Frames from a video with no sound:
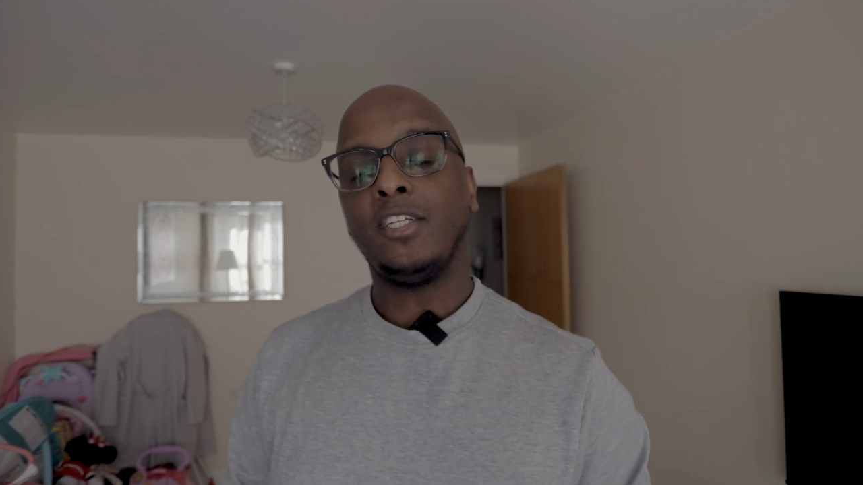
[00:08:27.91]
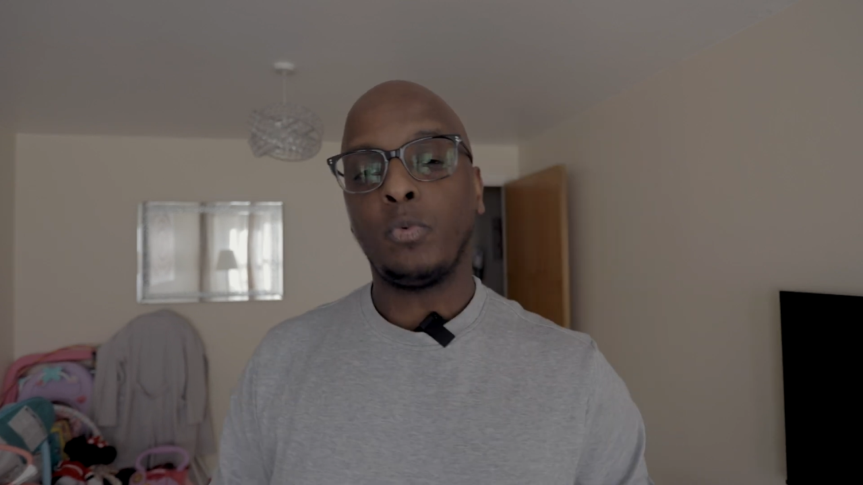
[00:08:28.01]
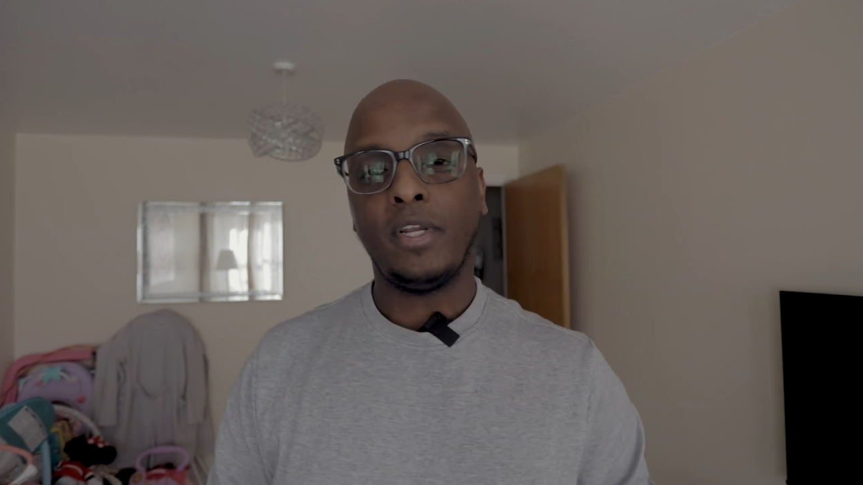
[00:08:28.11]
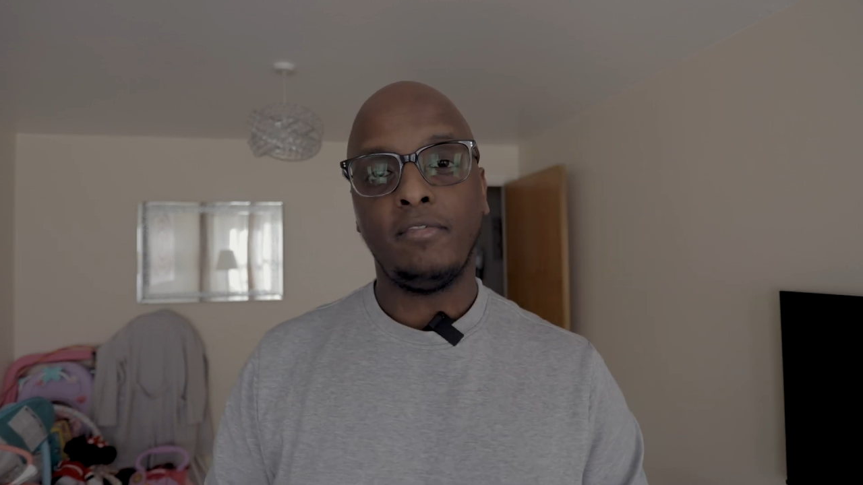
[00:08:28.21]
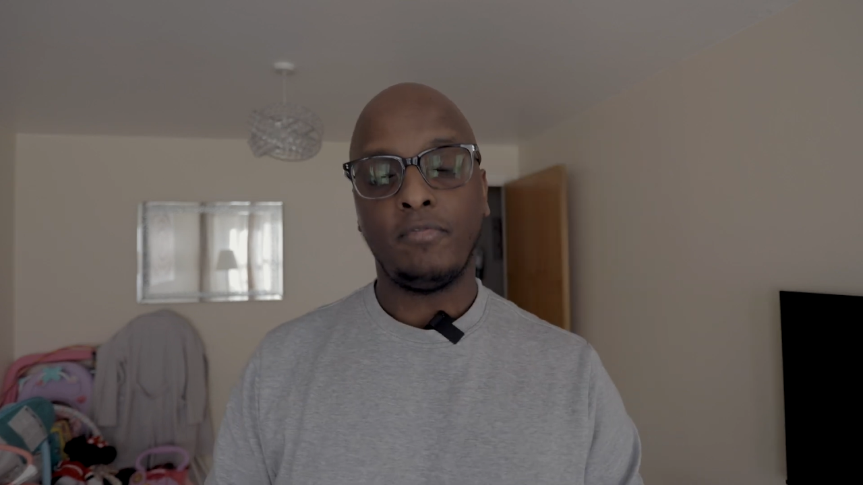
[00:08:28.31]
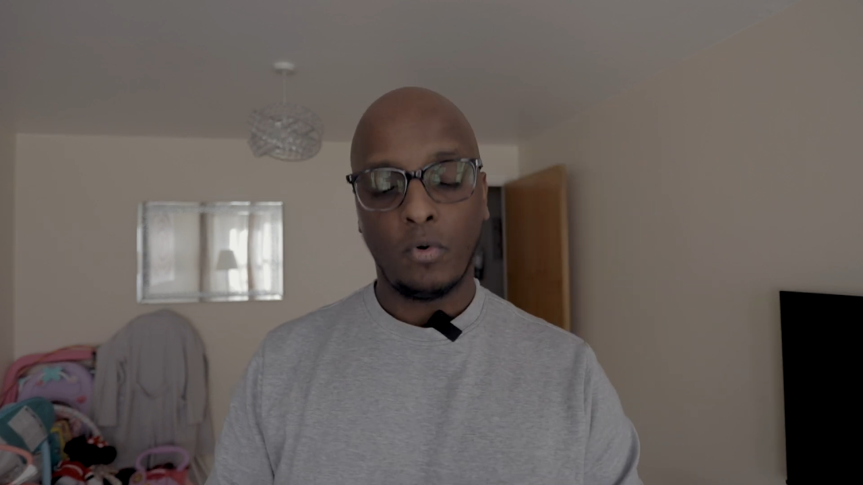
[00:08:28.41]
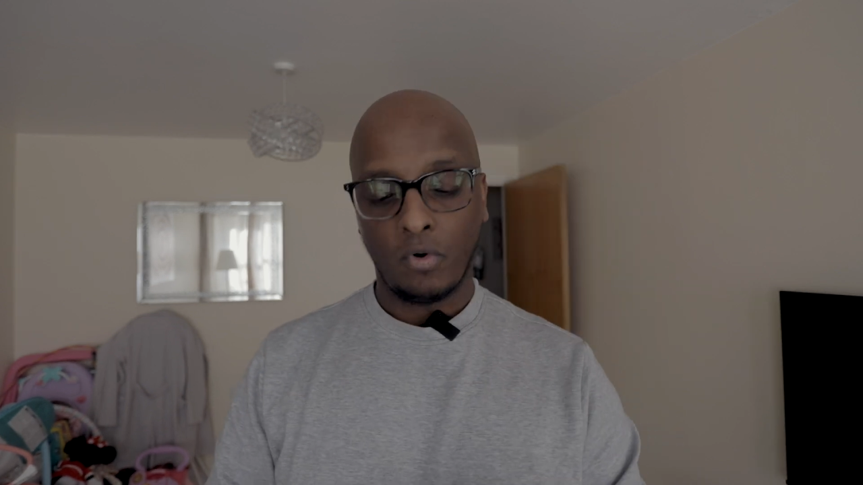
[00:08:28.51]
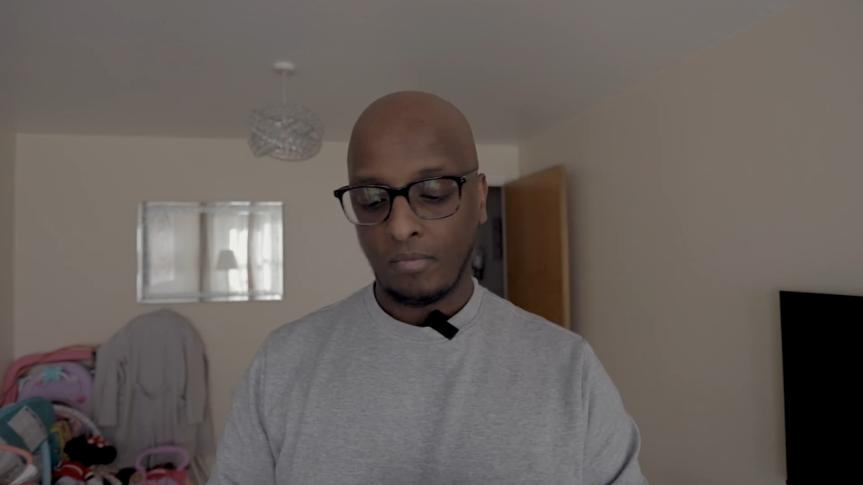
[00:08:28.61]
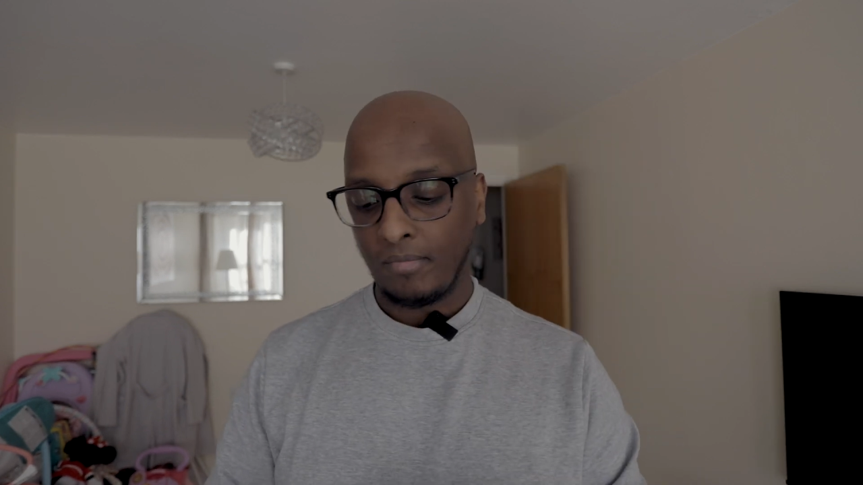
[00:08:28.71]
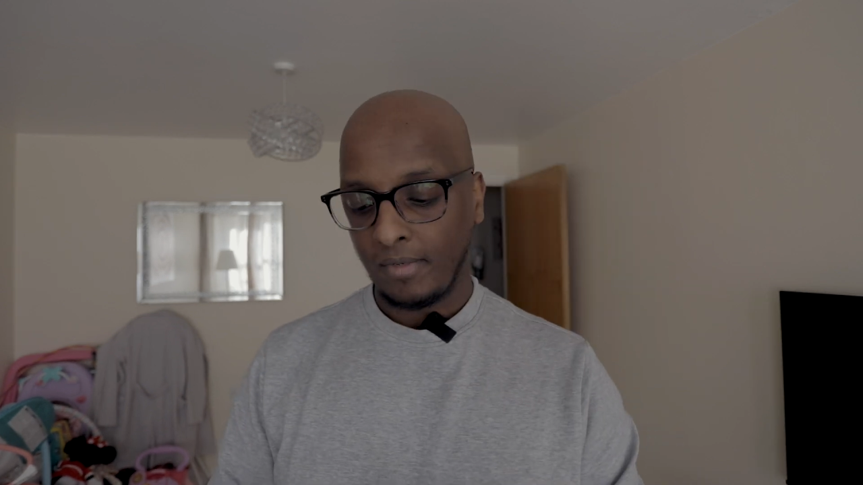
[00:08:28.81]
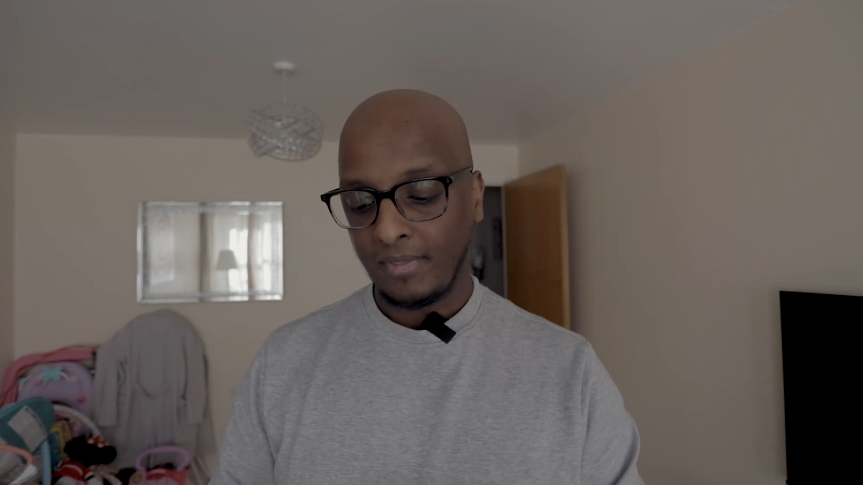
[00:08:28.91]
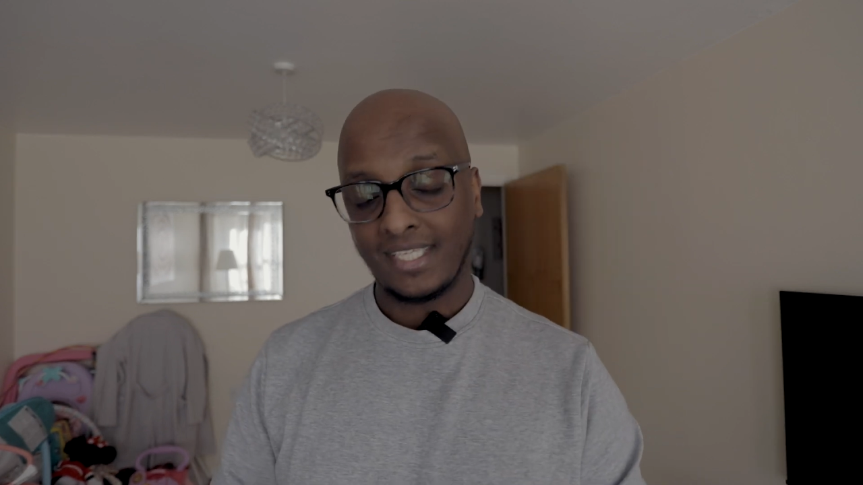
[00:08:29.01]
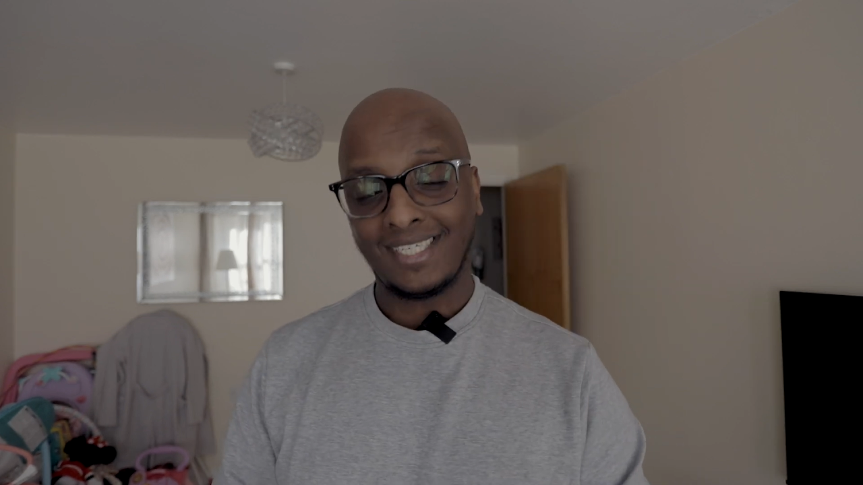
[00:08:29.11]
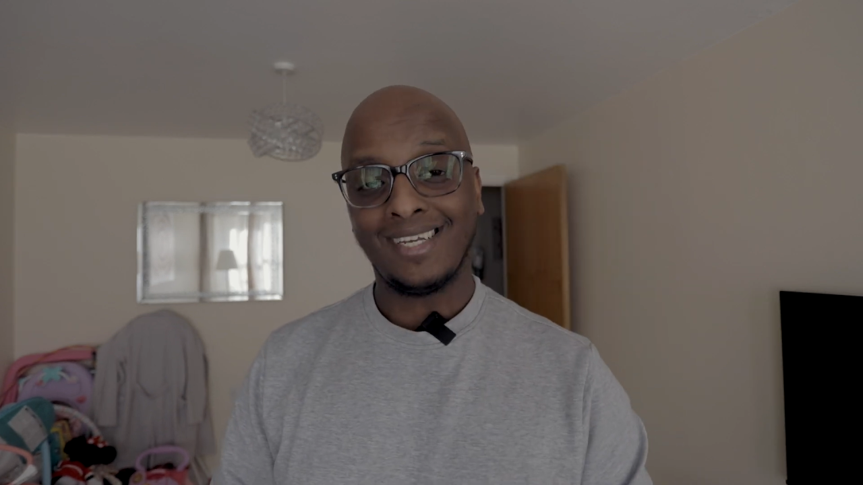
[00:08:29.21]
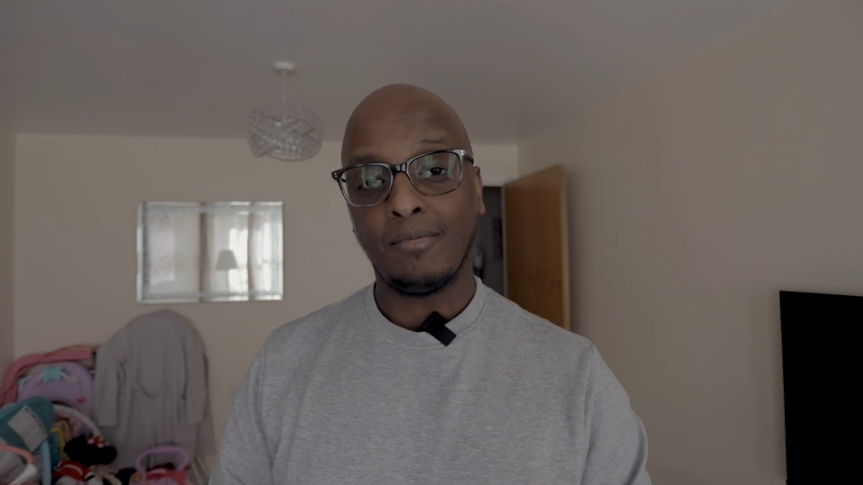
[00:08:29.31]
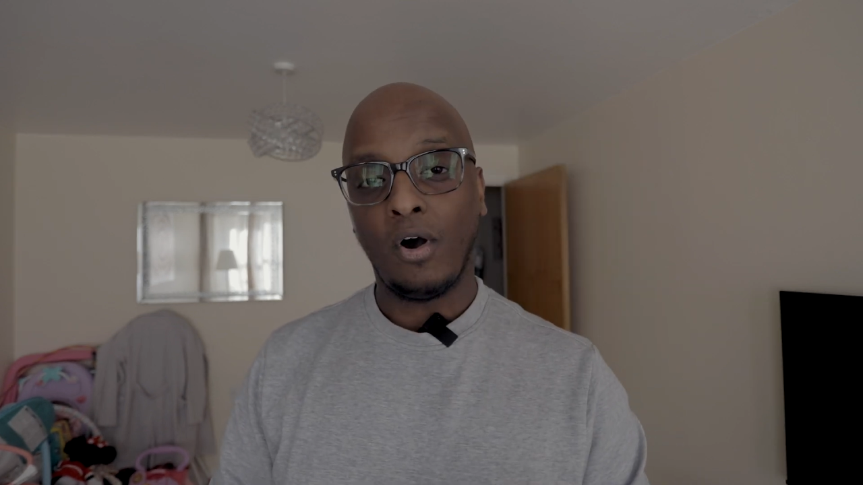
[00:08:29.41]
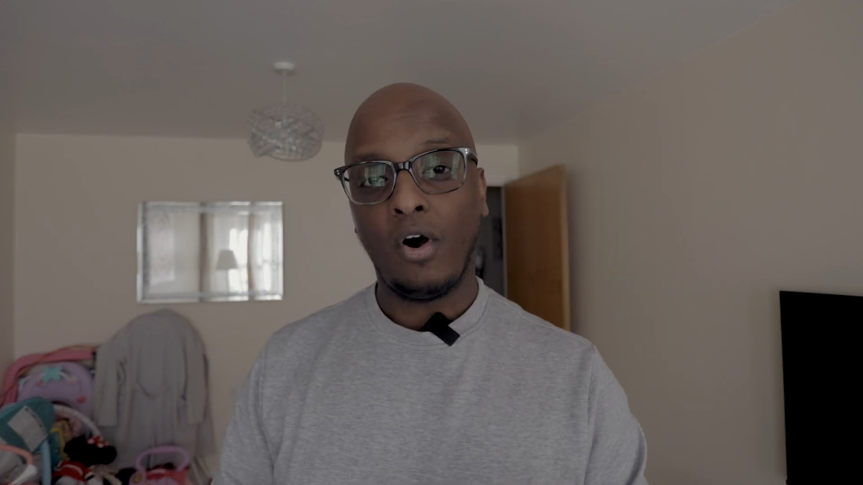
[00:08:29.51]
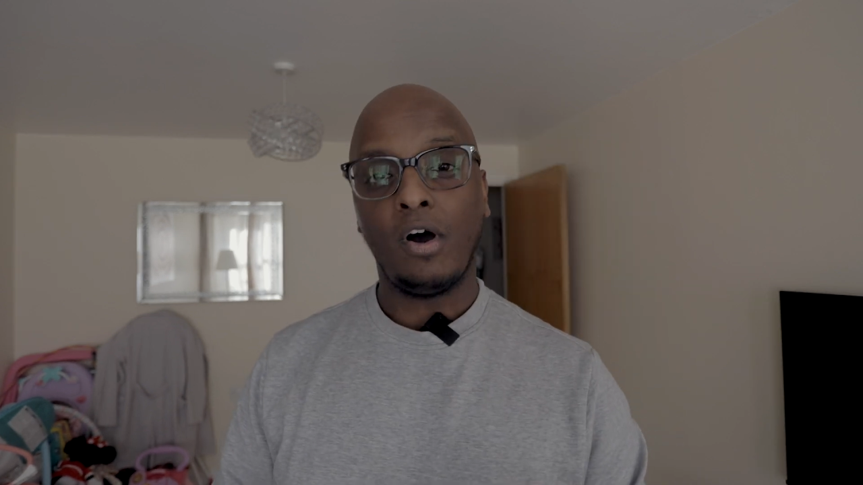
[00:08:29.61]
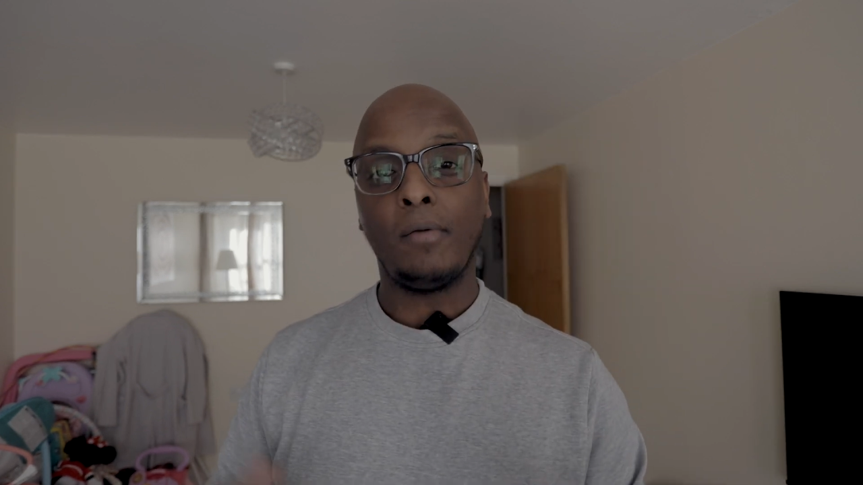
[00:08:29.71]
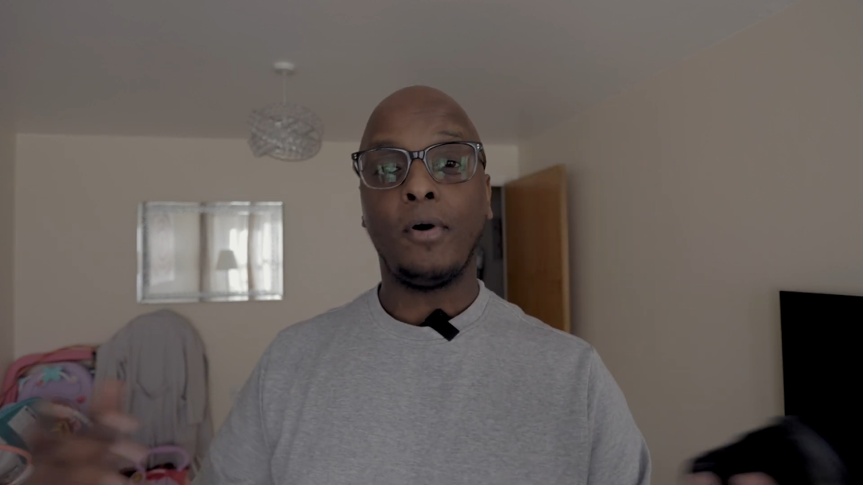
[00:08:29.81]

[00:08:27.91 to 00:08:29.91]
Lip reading: 24mm Sigma R,